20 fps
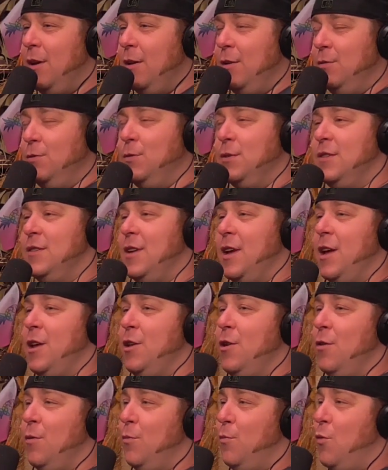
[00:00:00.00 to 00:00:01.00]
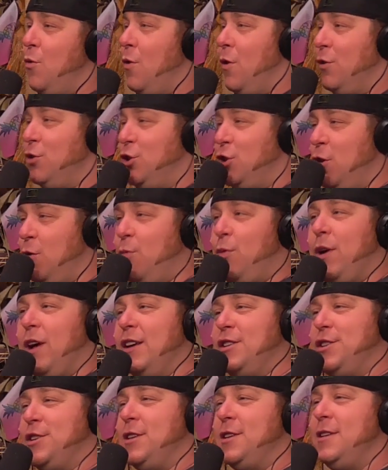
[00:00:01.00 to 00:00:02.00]
would say you're more Joe
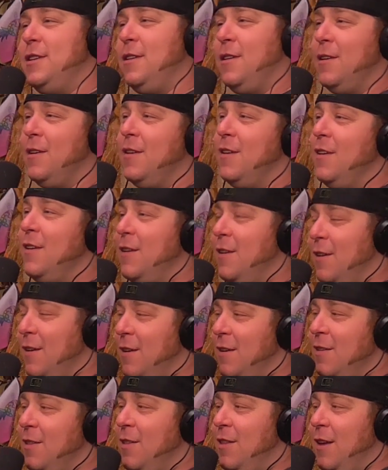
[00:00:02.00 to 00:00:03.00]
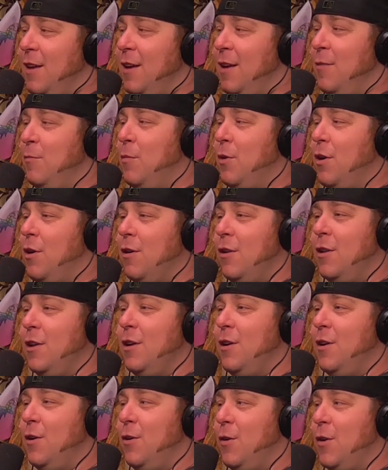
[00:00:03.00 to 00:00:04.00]
Pesci than Macaulay
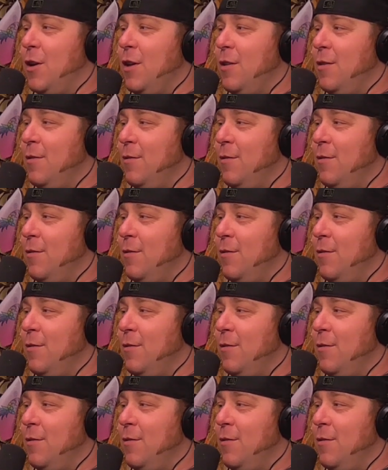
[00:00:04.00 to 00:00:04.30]
Culkin?